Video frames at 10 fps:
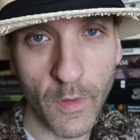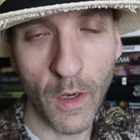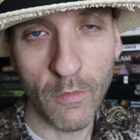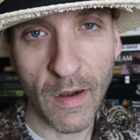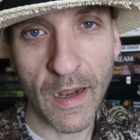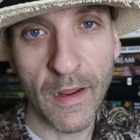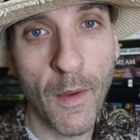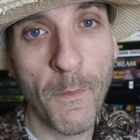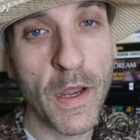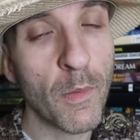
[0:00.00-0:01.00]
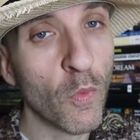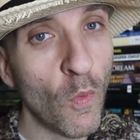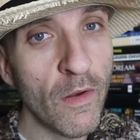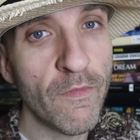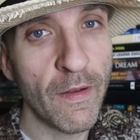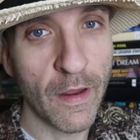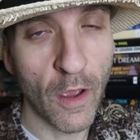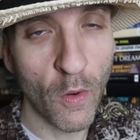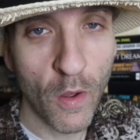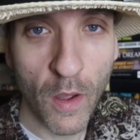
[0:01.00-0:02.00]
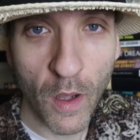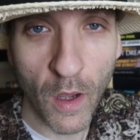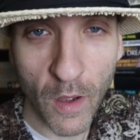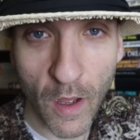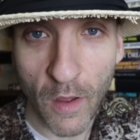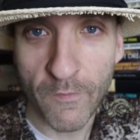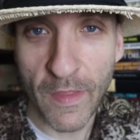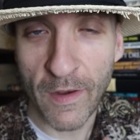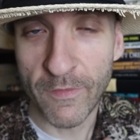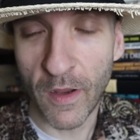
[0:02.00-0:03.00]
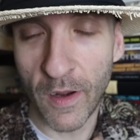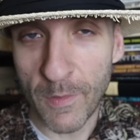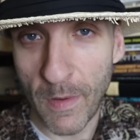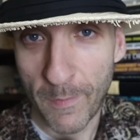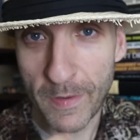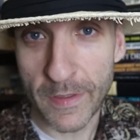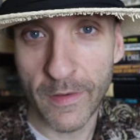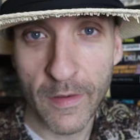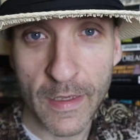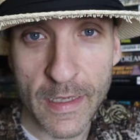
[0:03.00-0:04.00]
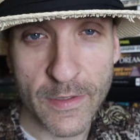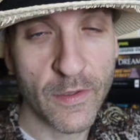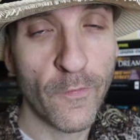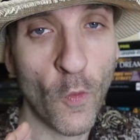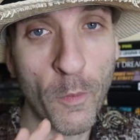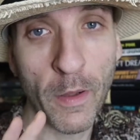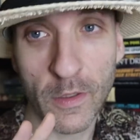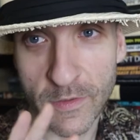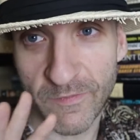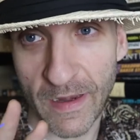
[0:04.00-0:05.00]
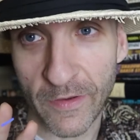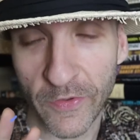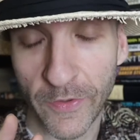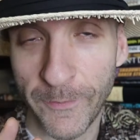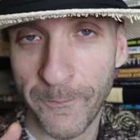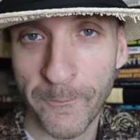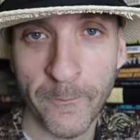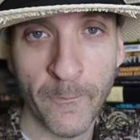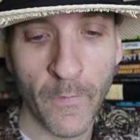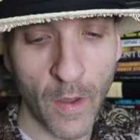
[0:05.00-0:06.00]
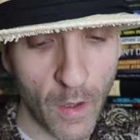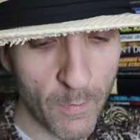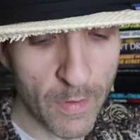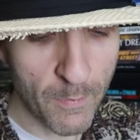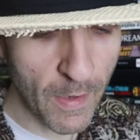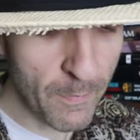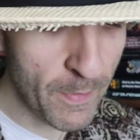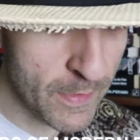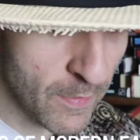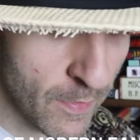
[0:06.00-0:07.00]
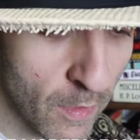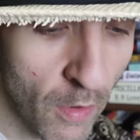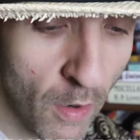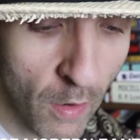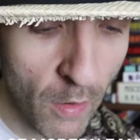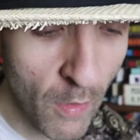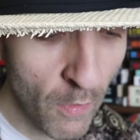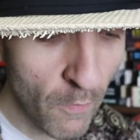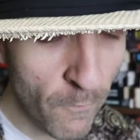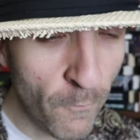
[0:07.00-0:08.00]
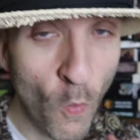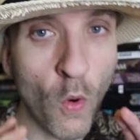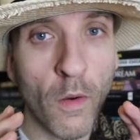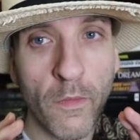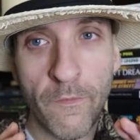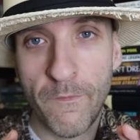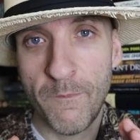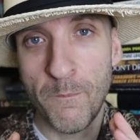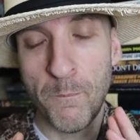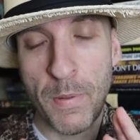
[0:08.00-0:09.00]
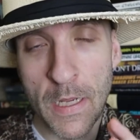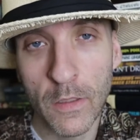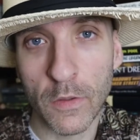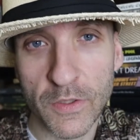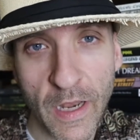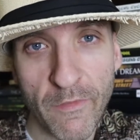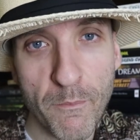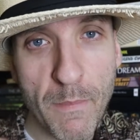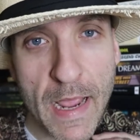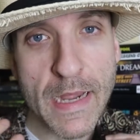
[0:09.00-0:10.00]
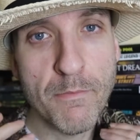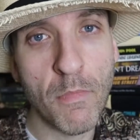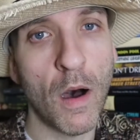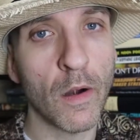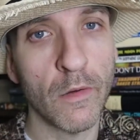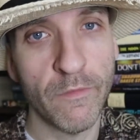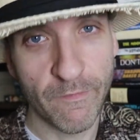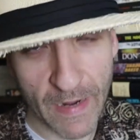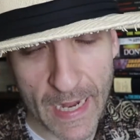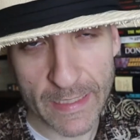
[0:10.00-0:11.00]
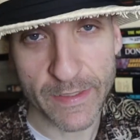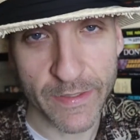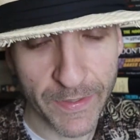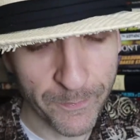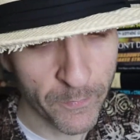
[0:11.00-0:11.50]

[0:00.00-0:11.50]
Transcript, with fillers: Alrighty, the number one video uh, uh, that I've done, in my opinion, is The Four Pillars of Fantasy. Um, in my opinion, there are four pillars that have made modern fantasy.